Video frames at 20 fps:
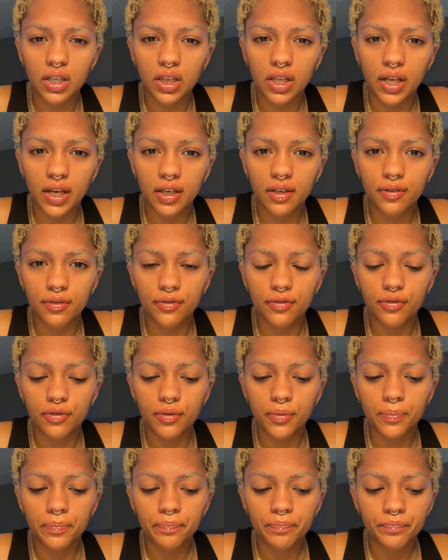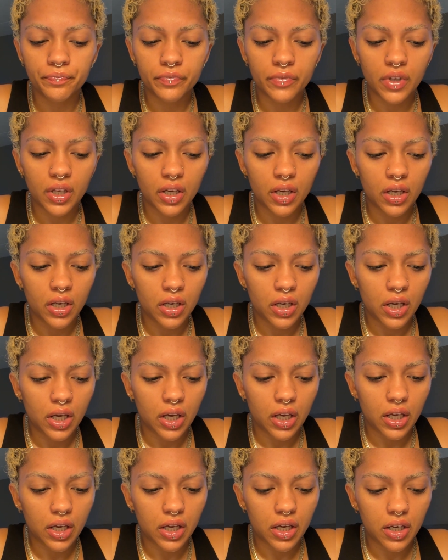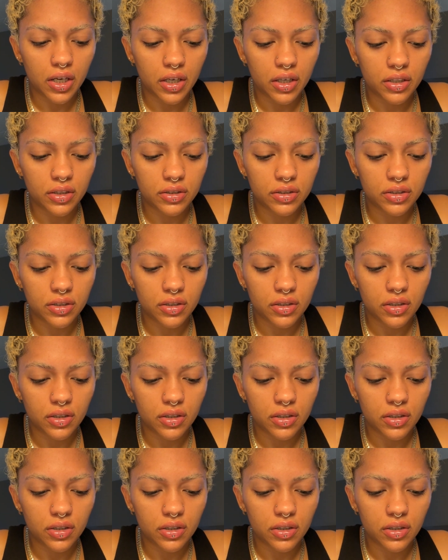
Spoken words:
life. And